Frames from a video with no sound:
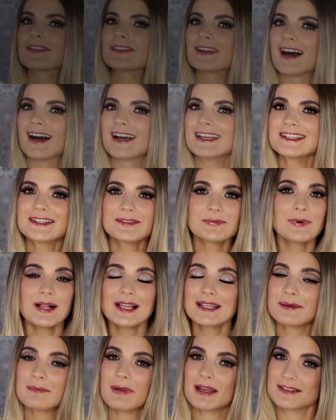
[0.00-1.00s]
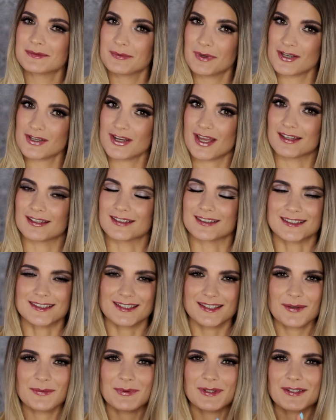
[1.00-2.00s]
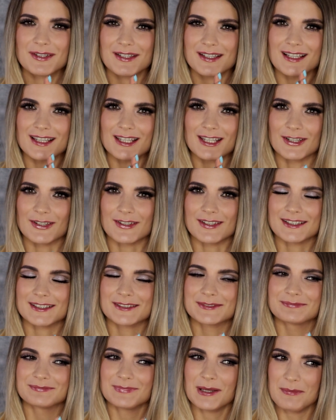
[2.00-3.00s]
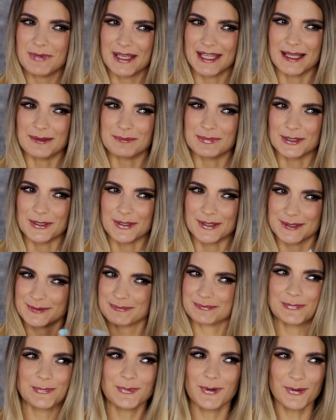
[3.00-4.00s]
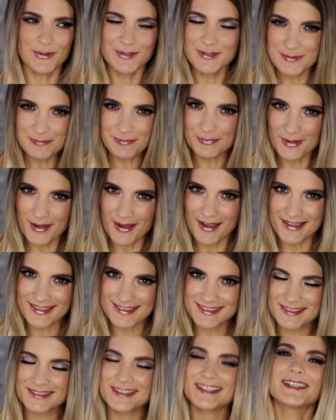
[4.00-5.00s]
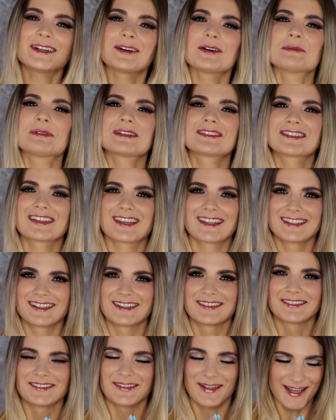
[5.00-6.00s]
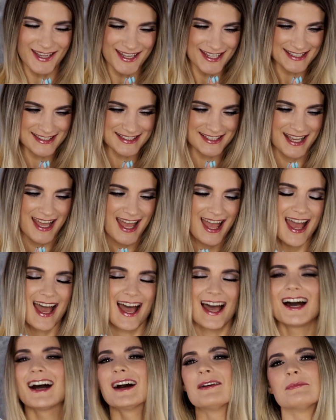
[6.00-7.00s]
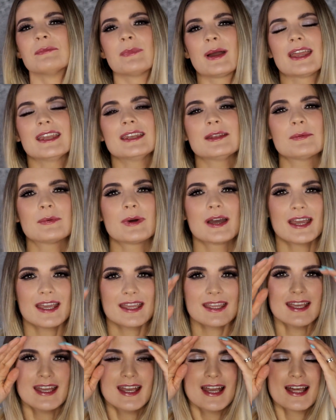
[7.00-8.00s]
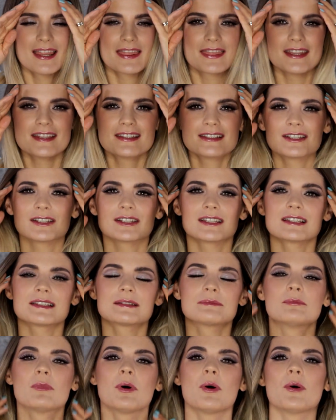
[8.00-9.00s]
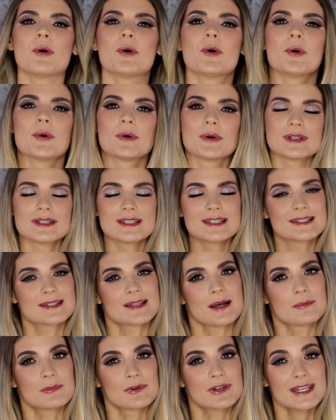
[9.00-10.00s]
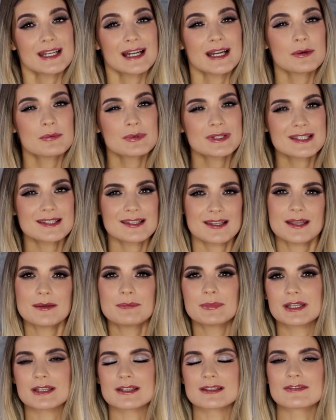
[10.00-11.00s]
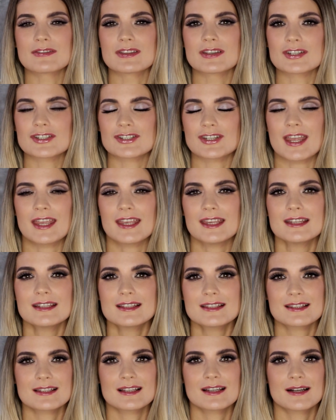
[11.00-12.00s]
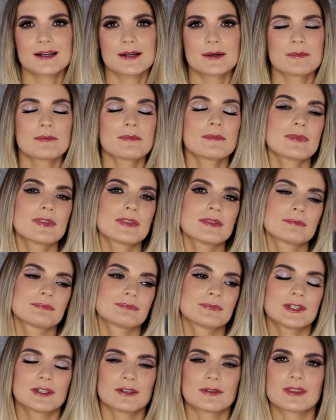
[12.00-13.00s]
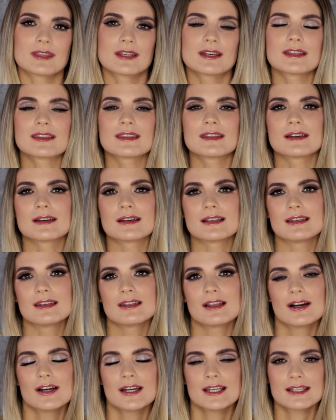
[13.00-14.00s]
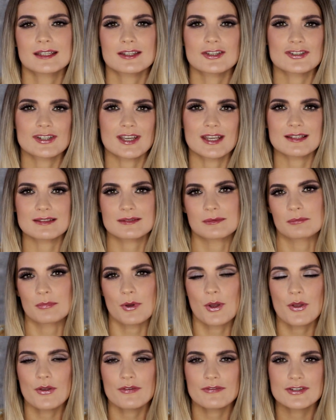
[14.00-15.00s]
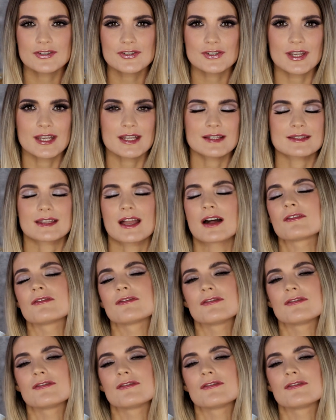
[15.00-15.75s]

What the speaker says: guys, welcome back to my channel. Today we're doing a makeup look. What a surprise to you on my channel, right? Anyway, this look is more summery, I would say, because of the shades. You know, the lilac shades, the mauve shades, they are